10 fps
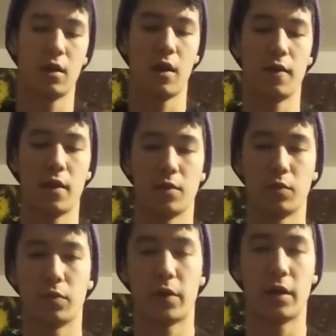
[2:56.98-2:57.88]
and then
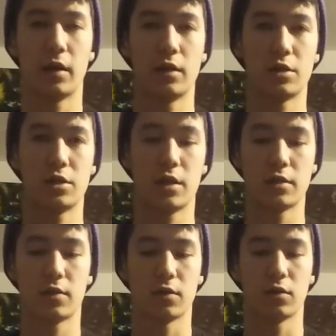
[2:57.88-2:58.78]
when it initiates
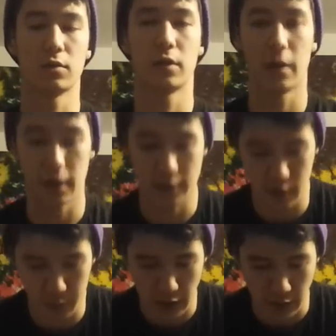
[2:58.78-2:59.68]
through, it ends
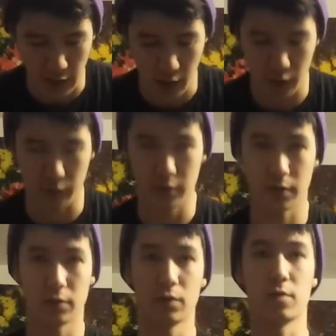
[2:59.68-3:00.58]
up being in that outwards. So I'll
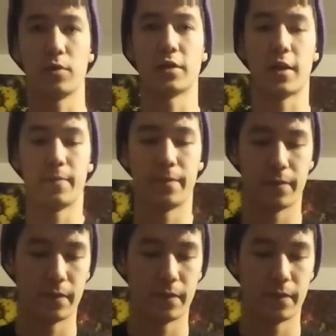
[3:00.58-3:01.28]
do it one more time.